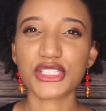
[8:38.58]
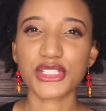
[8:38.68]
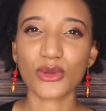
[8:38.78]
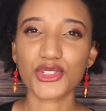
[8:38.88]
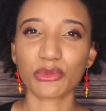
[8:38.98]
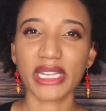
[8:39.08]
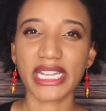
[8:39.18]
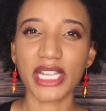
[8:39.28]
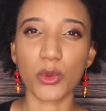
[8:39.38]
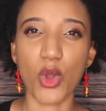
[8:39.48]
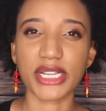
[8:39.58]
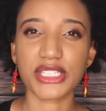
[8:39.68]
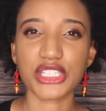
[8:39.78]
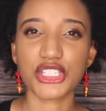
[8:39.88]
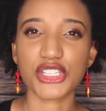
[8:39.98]
as social media
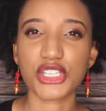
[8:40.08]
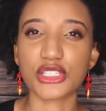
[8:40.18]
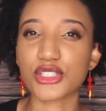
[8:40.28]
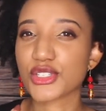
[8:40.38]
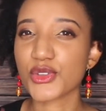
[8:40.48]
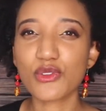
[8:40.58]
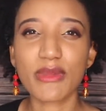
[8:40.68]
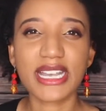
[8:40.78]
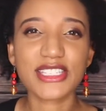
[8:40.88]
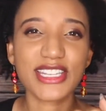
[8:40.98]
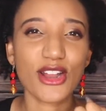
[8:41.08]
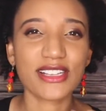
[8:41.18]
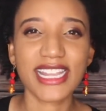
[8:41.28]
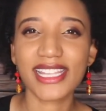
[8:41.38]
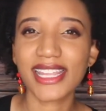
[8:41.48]
wants to just consume us in our
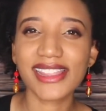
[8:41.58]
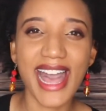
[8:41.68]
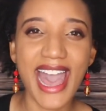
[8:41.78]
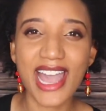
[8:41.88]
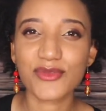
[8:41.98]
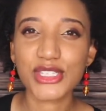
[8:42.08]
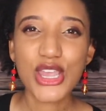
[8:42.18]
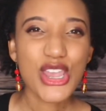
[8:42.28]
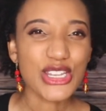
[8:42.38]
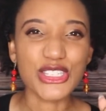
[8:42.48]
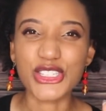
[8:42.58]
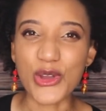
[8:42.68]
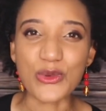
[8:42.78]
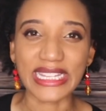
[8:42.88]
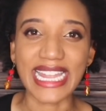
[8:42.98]
daily lives,
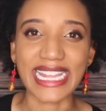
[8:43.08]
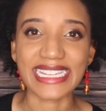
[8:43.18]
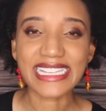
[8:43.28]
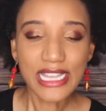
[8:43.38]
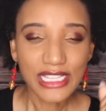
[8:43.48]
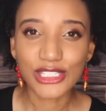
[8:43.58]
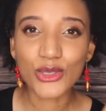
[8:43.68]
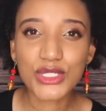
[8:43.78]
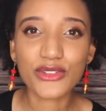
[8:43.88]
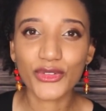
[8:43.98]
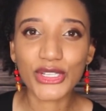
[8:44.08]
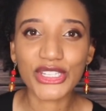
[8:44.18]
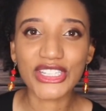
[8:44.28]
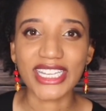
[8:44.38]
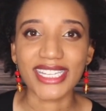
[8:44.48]
don't let it. Use it for
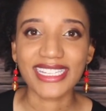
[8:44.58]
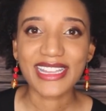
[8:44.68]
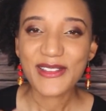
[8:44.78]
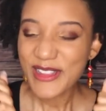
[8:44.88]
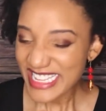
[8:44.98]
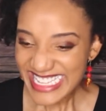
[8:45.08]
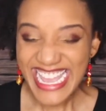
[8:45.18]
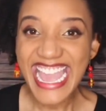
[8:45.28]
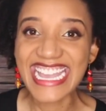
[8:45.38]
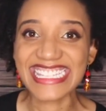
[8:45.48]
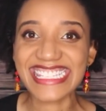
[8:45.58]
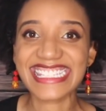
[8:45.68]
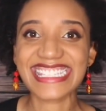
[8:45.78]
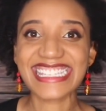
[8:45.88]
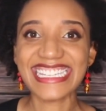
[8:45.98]
good.
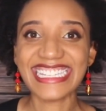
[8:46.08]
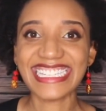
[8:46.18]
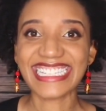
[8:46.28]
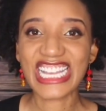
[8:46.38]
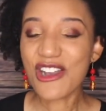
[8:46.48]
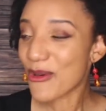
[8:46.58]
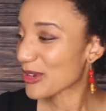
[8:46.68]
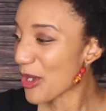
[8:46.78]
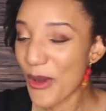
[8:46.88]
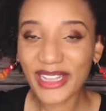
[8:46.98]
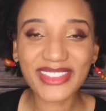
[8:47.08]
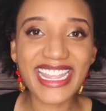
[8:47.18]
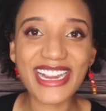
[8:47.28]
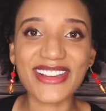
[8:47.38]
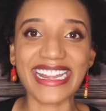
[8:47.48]
Yes. Go out
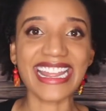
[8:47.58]
there